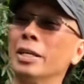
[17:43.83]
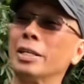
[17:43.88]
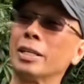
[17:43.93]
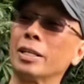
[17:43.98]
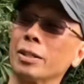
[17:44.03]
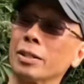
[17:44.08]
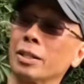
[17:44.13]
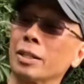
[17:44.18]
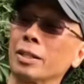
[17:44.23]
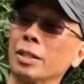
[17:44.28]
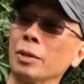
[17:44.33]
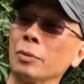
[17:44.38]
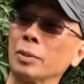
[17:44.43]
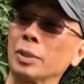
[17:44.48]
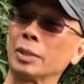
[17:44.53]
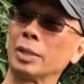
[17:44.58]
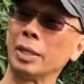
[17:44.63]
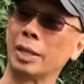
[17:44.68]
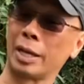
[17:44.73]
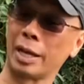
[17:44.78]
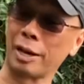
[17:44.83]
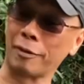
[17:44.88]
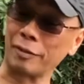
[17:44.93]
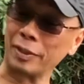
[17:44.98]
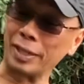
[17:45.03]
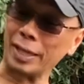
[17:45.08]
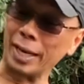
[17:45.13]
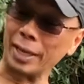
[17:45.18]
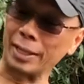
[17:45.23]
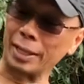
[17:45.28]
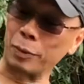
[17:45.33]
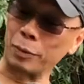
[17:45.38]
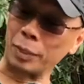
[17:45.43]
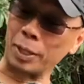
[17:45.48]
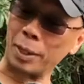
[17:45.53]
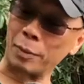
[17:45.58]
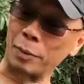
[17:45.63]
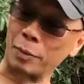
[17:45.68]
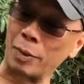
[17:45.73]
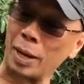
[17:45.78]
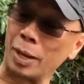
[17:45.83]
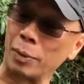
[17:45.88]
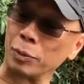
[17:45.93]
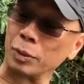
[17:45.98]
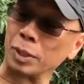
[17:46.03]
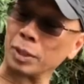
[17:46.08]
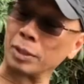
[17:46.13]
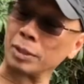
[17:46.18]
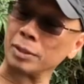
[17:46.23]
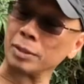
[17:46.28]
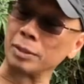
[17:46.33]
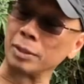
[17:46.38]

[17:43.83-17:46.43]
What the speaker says: The thing was, every day they would come around with